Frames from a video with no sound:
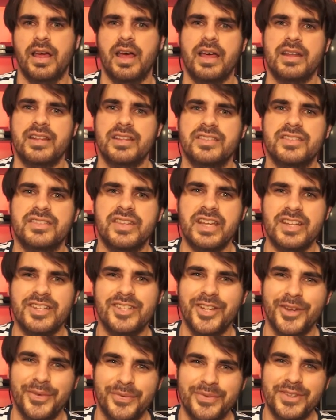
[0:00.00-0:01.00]

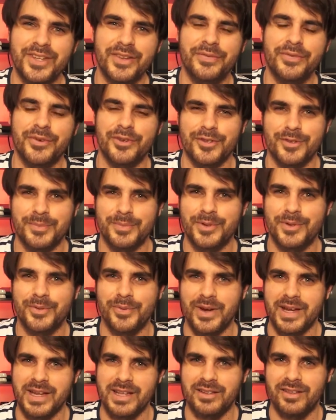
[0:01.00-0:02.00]
distinctive difference
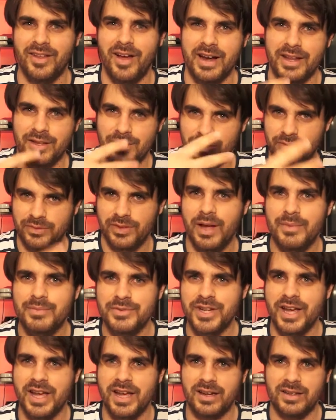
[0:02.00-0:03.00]
between lighting your
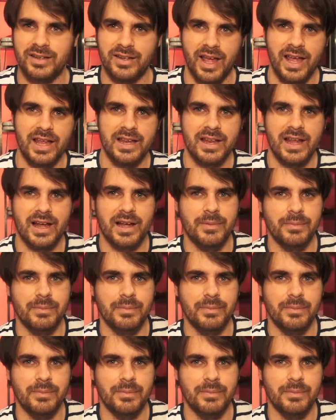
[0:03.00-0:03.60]
subject and,